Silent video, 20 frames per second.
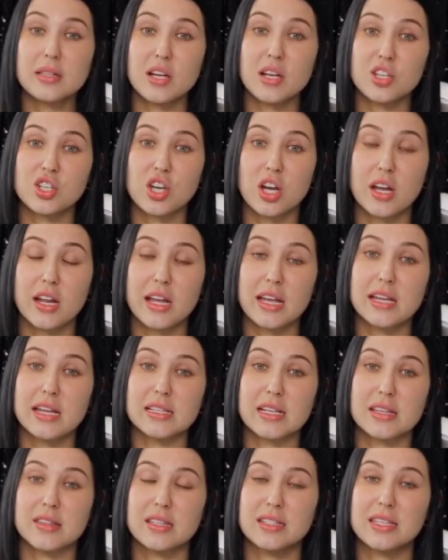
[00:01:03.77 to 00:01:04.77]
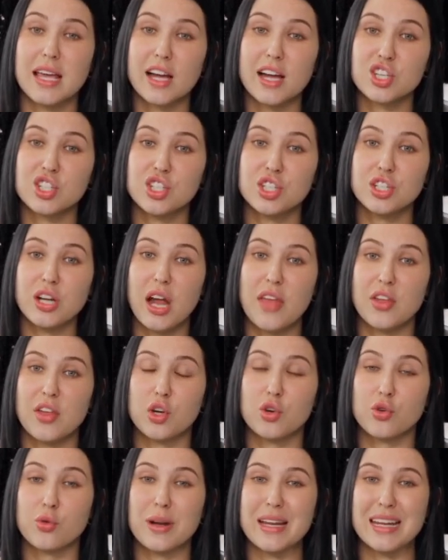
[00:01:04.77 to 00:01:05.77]
I want to touch on is the texture and
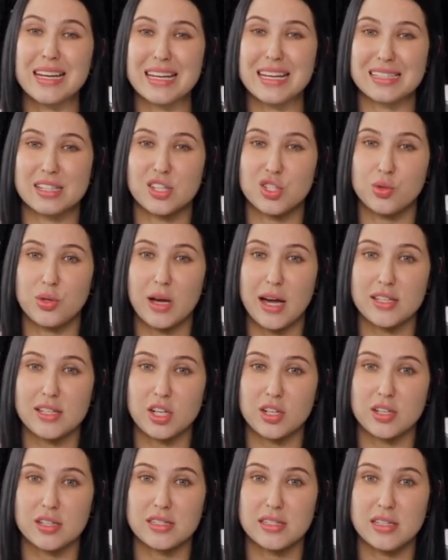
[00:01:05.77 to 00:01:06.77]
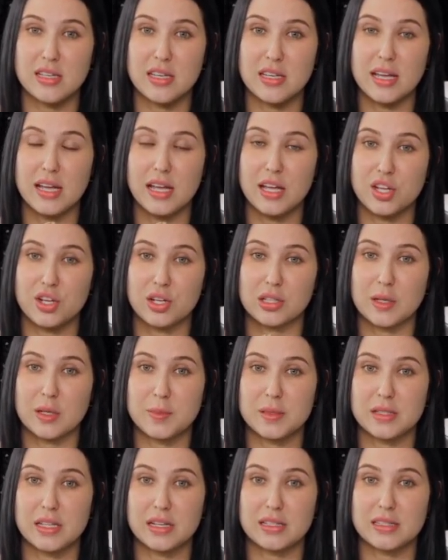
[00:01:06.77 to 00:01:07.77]
the grittiness that you guys are seeing in your
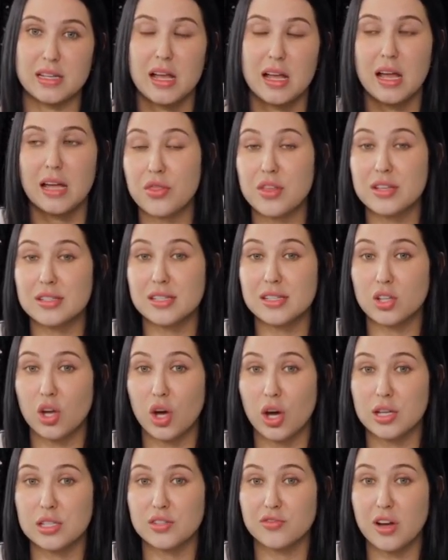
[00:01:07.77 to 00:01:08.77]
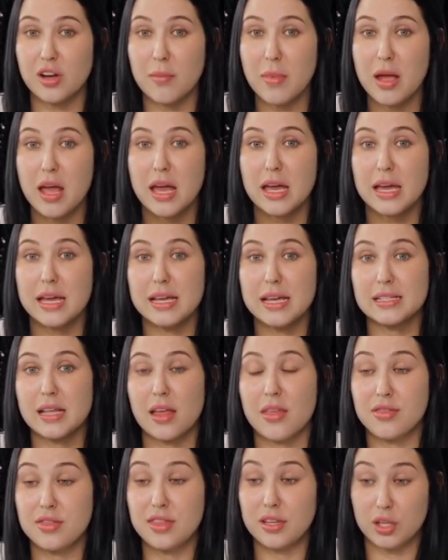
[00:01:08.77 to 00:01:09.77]
lipsticks. What this is caused from
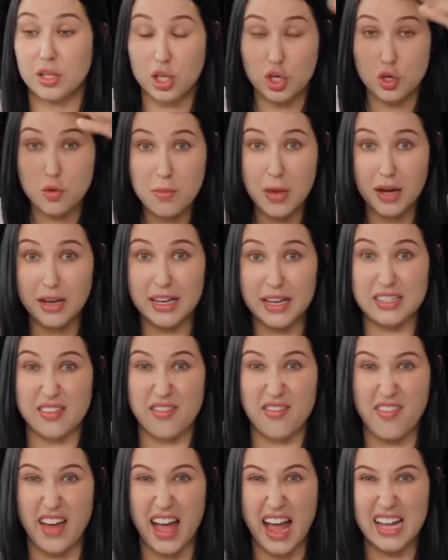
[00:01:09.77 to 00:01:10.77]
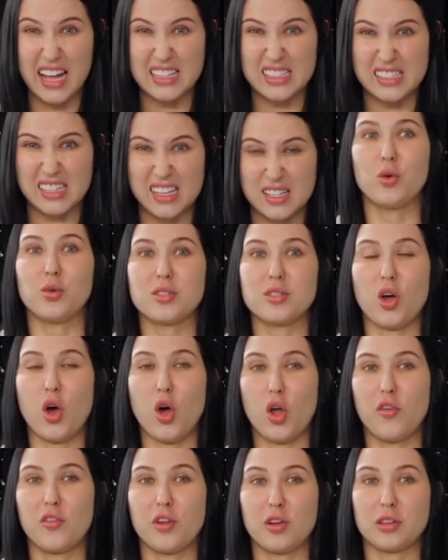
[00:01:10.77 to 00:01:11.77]
is the humongous vat holds
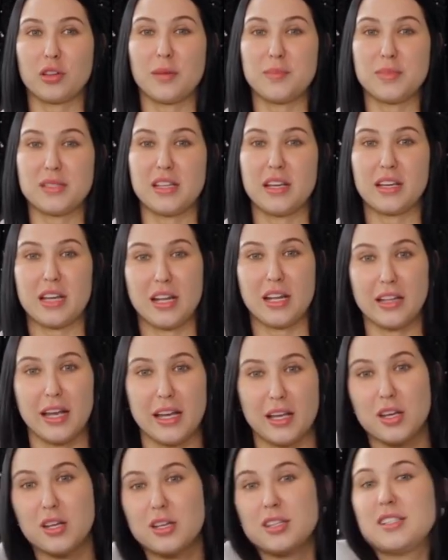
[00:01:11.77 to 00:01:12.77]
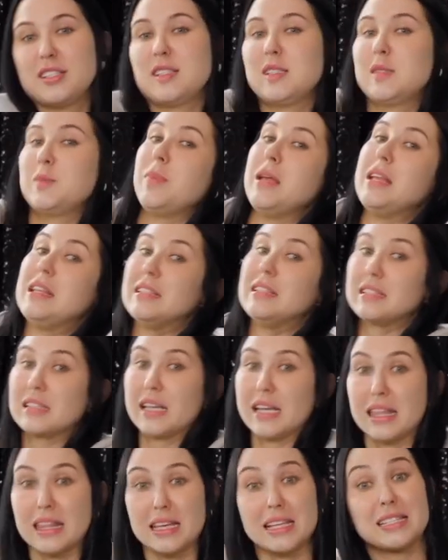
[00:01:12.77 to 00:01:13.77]
all of your lipstick and it like
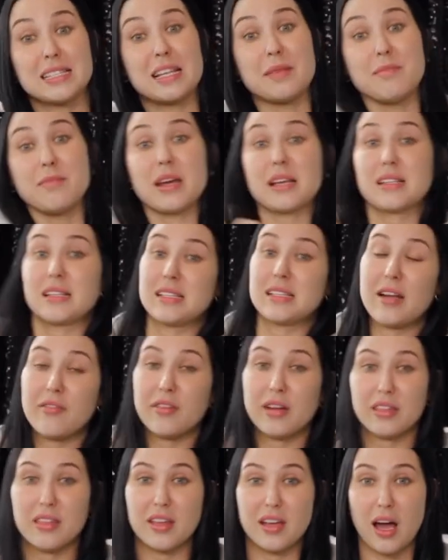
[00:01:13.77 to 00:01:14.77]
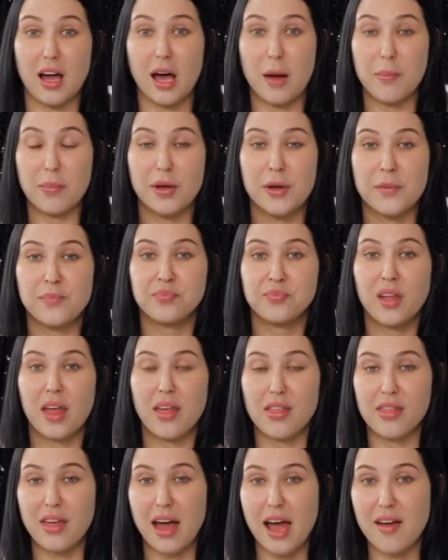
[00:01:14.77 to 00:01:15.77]
spins like this and mixes everything up.
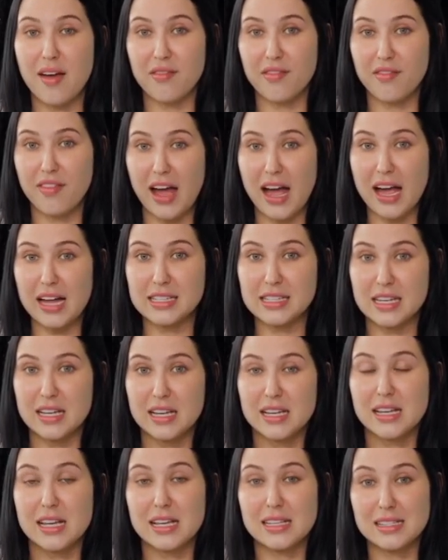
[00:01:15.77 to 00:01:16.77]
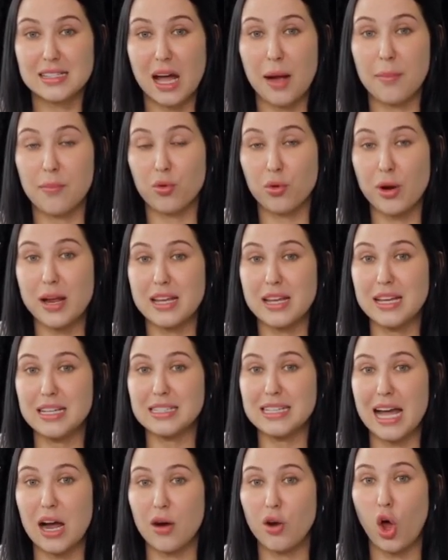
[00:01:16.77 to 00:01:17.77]
That vat is not
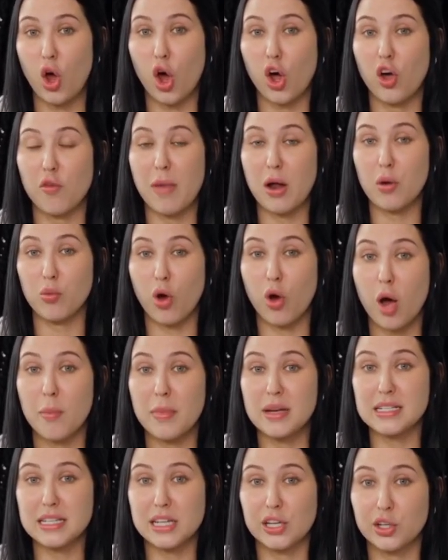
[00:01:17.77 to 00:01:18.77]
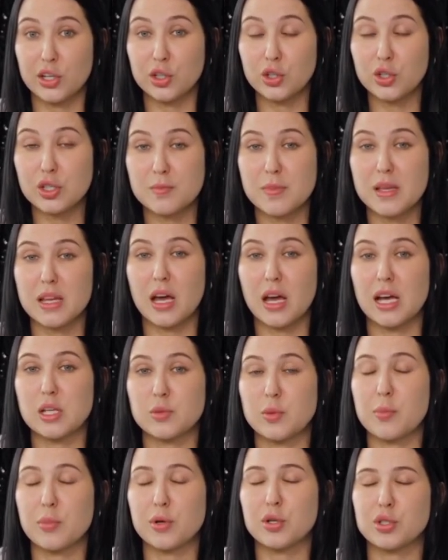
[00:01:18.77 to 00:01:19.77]
breaking down all of my raw materials
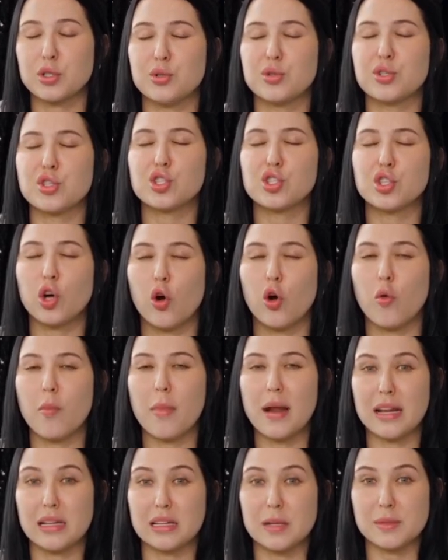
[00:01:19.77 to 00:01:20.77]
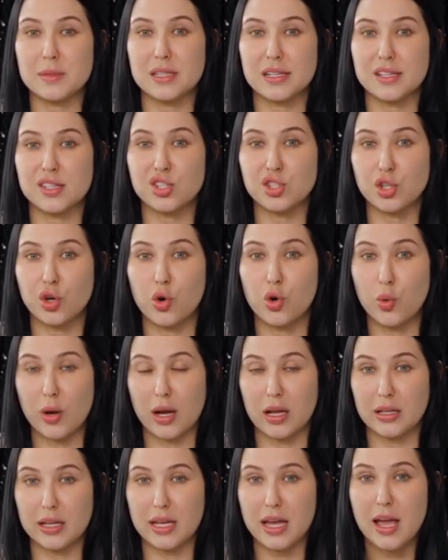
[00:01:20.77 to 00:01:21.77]
because we produce so many lipsticks so
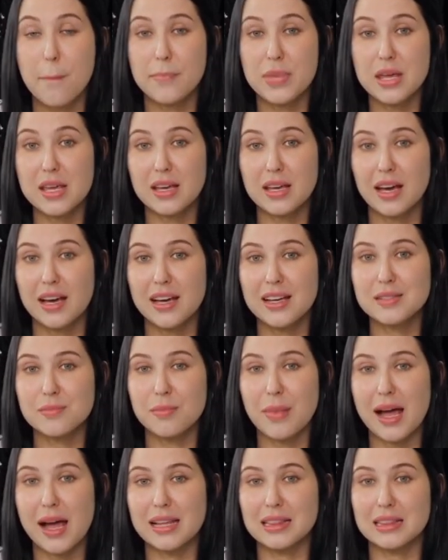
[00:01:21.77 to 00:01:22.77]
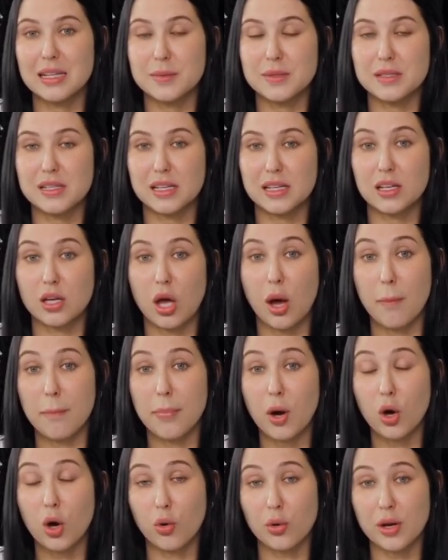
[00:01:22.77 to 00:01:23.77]
quickly. Because my lipstick
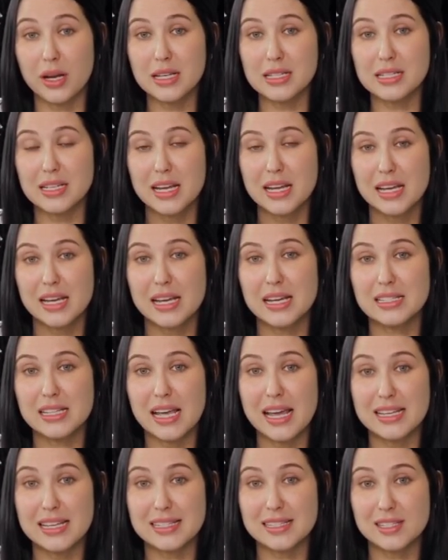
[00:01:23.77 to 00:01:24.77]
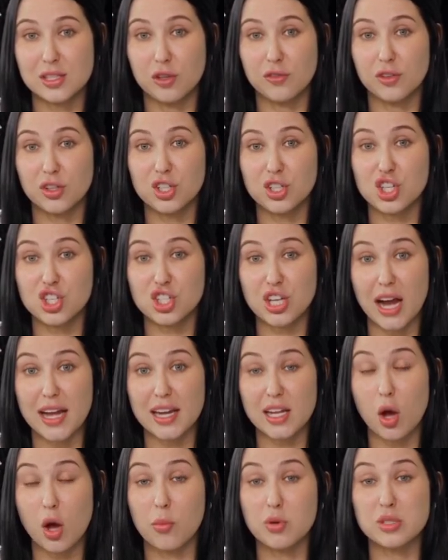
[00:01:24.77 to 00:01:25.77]
component is a silver,
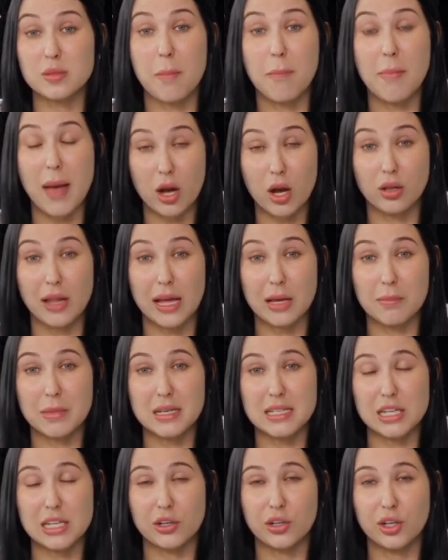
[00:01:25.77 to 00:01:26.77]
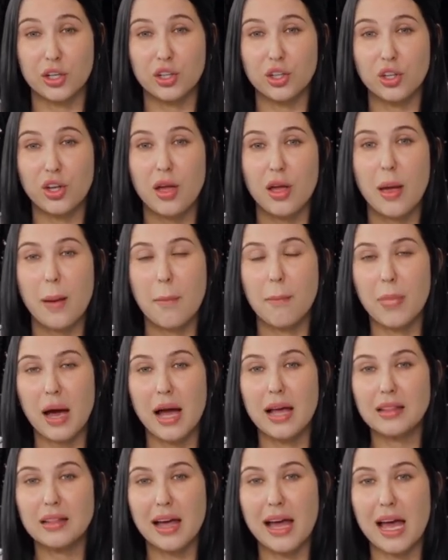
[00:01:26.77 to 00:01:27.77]
shiny, almost metal-like material,
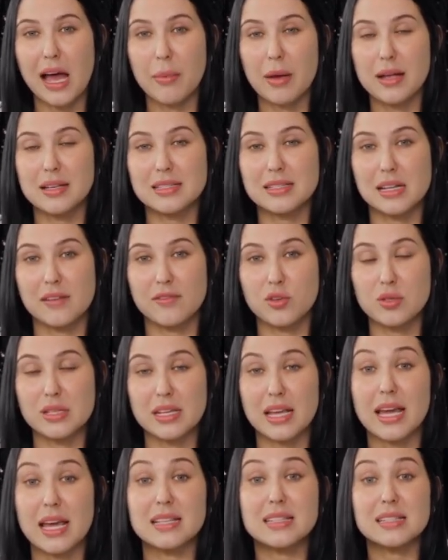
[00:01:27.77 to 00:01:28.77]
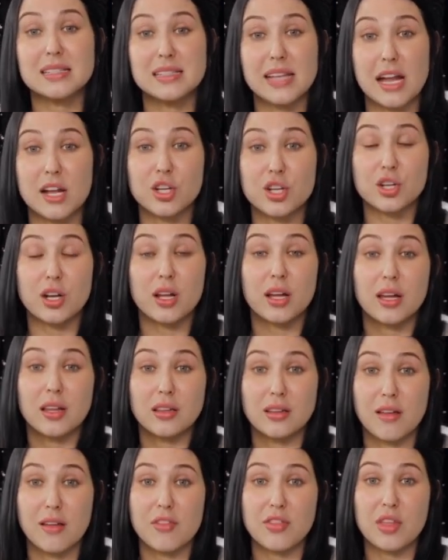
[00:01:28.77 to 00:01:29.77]
my lab, instead of using a standard
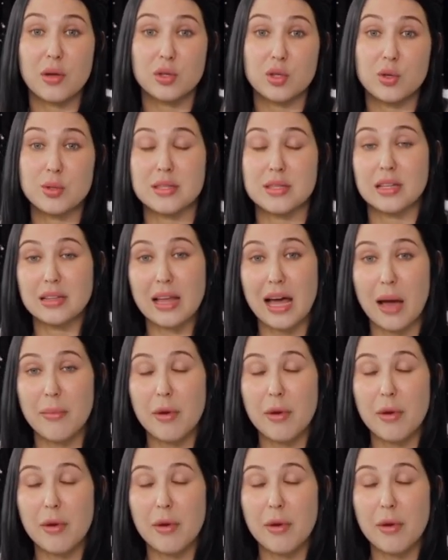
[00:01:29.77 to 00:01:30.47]
glove that they would use in the